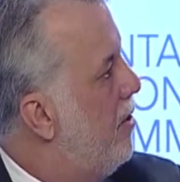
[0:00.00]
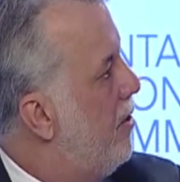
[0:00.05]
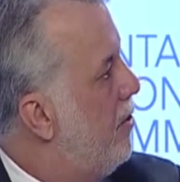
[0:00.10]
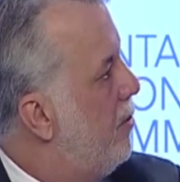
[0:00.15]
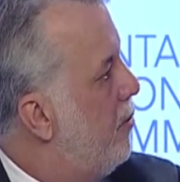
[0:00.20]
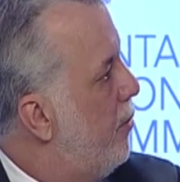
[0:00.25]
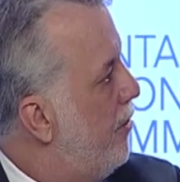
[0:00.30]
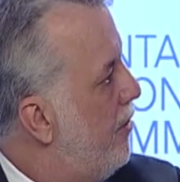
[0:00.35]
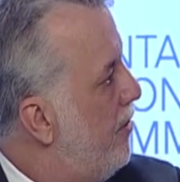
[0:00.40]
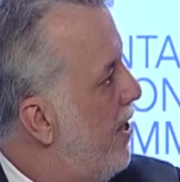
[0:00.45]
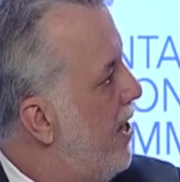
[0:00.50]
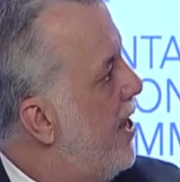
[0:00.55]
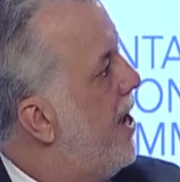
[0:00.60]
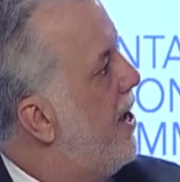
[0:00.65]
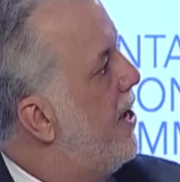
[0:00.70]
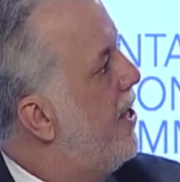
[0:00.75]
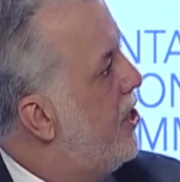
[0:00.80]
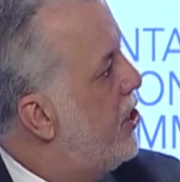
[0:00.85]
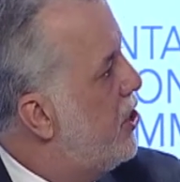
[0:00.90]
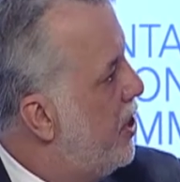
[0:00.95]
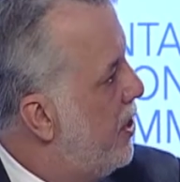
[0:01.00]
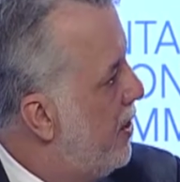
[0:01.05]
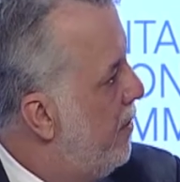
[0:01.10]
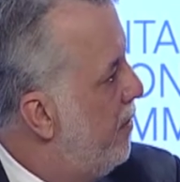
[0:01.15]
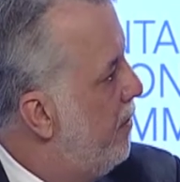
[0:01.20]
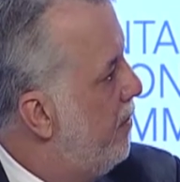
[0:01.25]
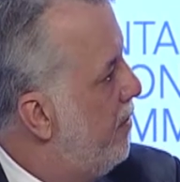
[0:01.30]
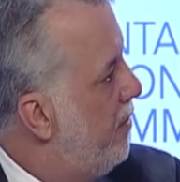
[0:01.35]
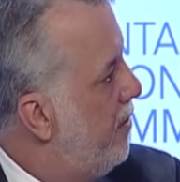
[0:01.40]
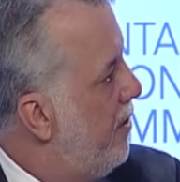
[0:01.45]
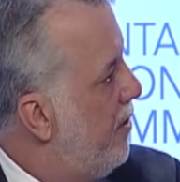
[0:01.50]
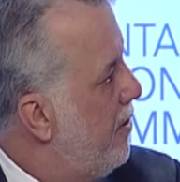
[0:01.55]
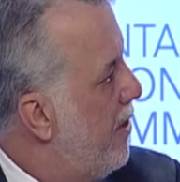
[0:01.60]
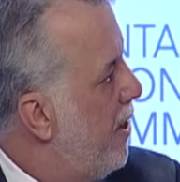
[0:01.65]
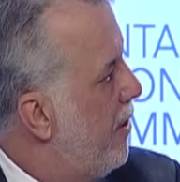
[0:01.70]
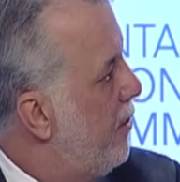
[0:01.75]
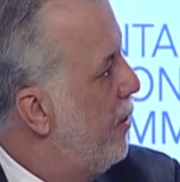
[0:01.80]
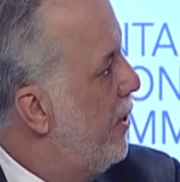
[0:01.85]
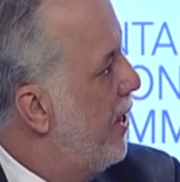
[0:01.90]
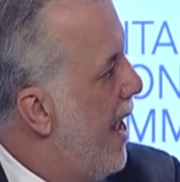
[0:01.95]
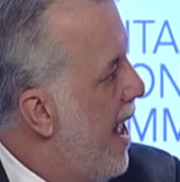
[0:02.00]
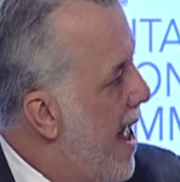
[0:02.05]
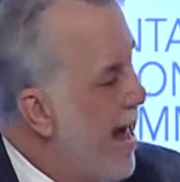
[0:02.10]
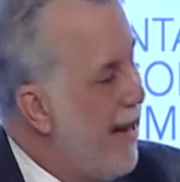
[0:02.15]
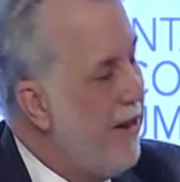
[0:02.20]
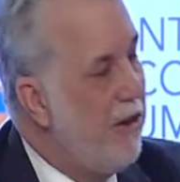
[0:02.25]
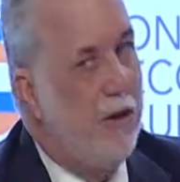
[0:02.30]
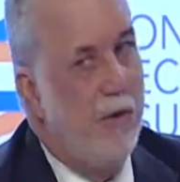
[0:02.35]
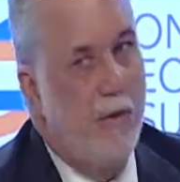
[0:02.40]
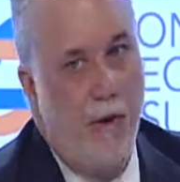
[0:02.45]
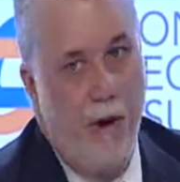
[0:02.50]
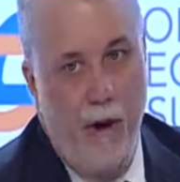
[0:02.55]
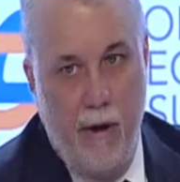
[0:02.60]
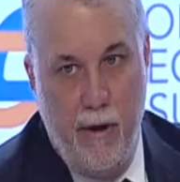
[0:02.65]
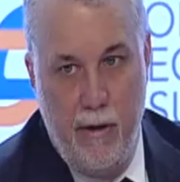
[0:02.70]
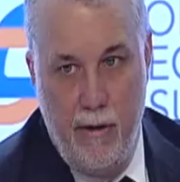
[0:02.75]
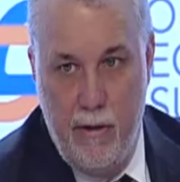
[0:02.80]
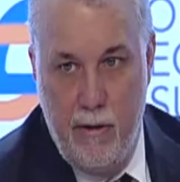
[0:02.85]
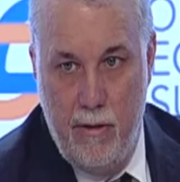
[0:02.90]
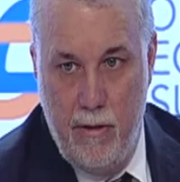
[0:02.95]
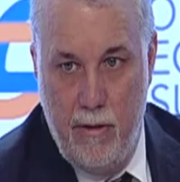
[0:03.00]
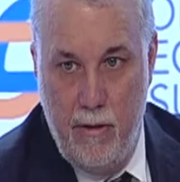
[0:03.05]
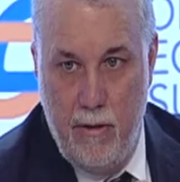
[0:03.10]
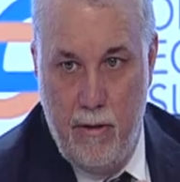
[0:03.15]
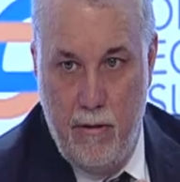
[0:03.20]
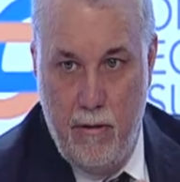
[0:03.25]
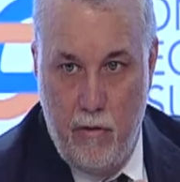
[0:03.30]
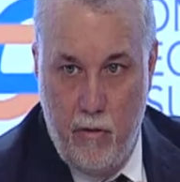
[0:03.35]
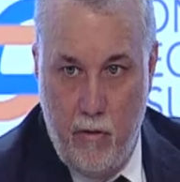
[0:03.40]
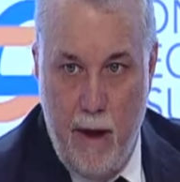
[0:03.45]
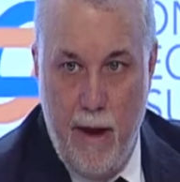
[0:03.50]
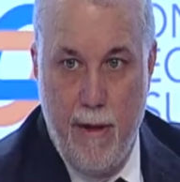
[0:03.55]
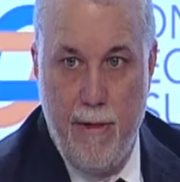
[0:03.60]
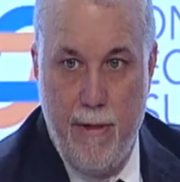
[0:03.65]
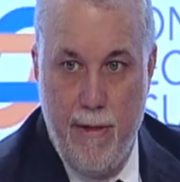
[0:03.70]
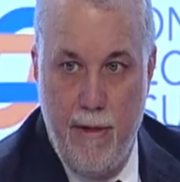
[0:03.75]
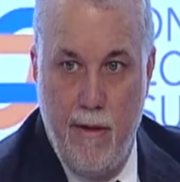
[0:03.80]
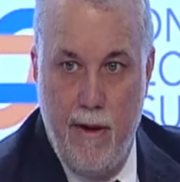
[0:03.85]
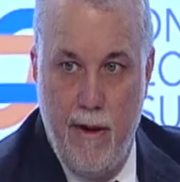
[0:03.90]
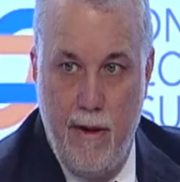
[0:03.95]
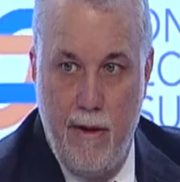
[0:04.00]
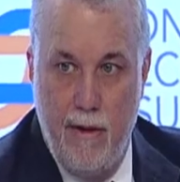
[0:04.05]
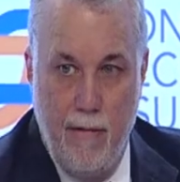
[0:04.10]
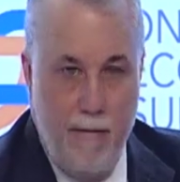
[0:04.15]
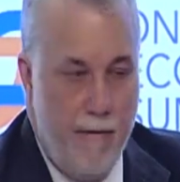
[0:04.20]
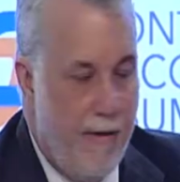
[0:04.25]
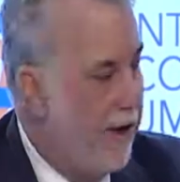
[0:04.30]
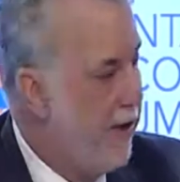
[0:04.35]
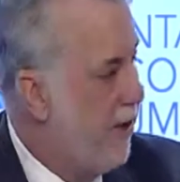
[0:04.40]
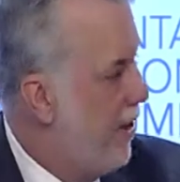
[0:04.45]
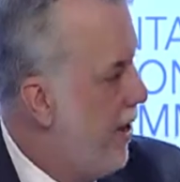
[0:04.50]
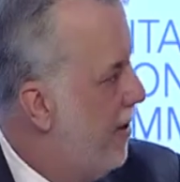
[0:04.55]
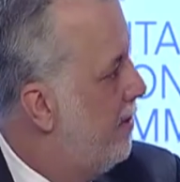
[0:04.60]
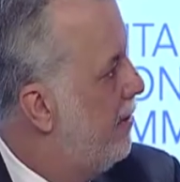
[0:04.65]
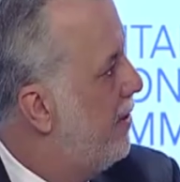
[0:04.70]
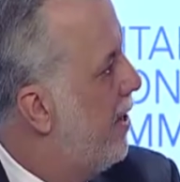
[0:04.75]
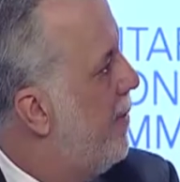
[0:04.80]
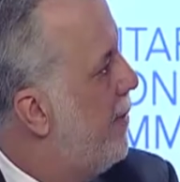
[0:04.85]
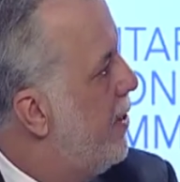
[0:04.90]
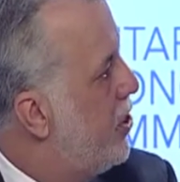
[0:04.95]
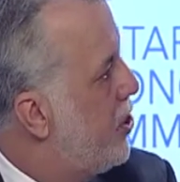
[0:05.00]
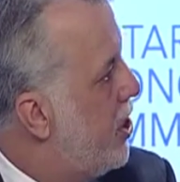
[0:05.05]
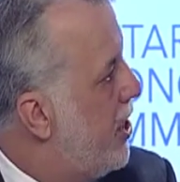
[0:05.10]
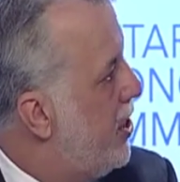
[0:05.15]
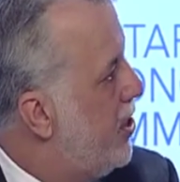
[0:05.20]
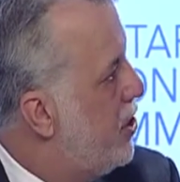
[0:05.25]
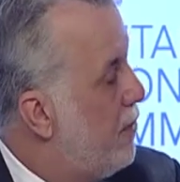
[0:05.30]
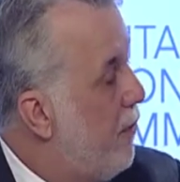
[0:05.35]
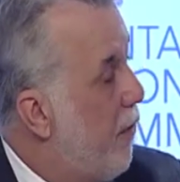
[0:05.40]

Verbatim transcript: towards taking initiatives that will add to our strength in the fight against climate change.